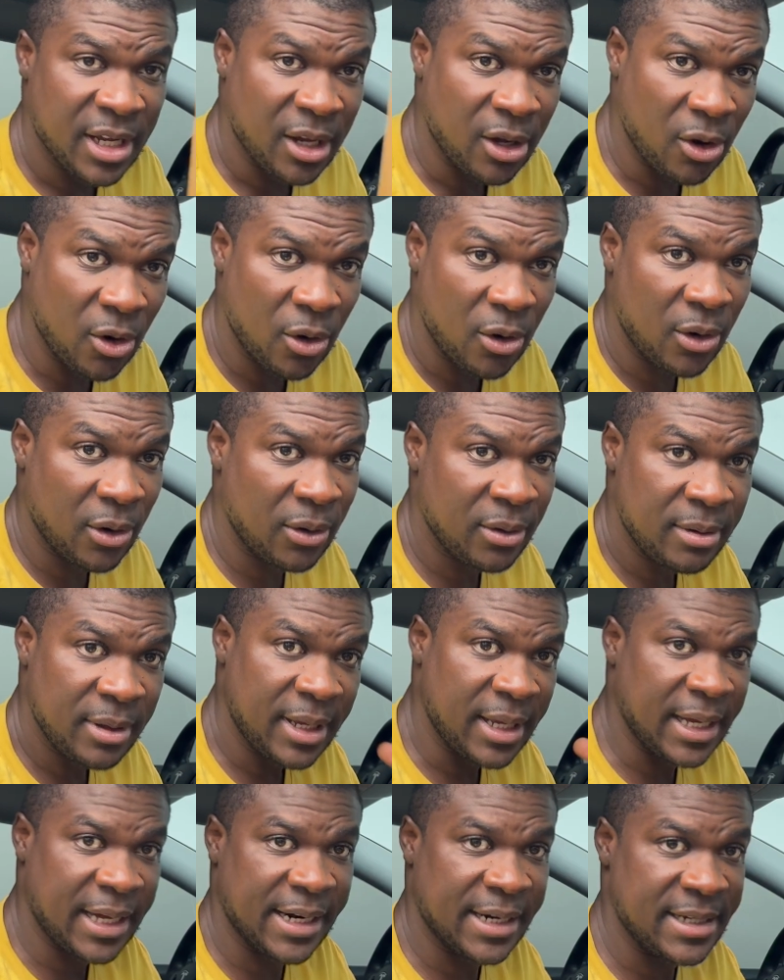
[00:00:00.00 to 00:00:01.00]
all
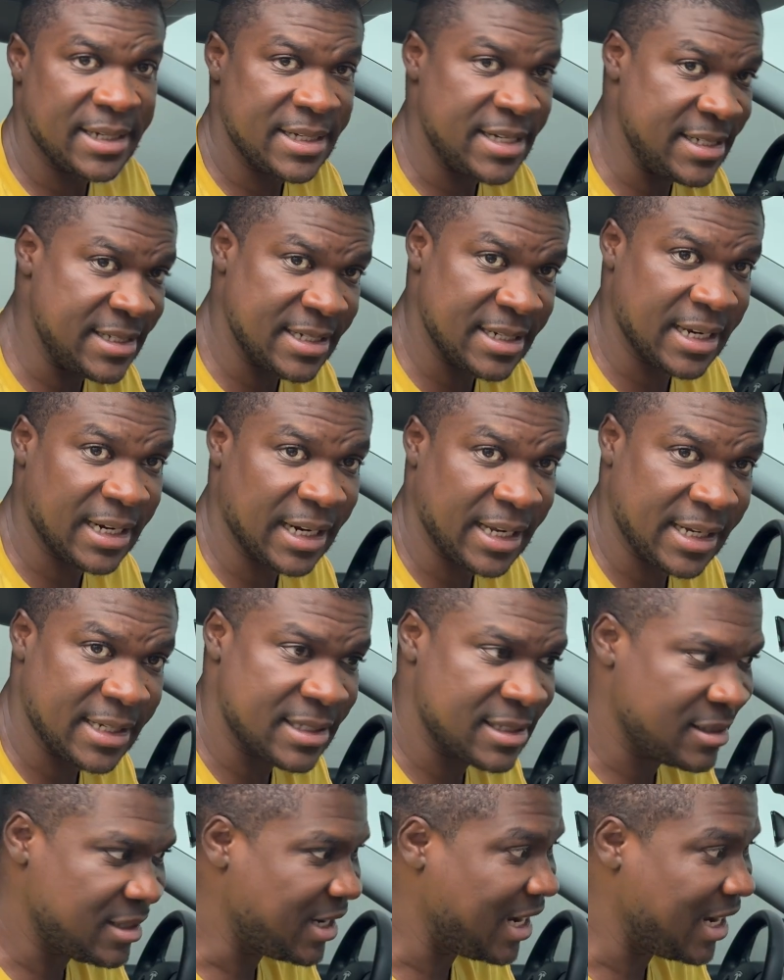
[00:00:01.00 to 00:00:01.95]
at an easy glance.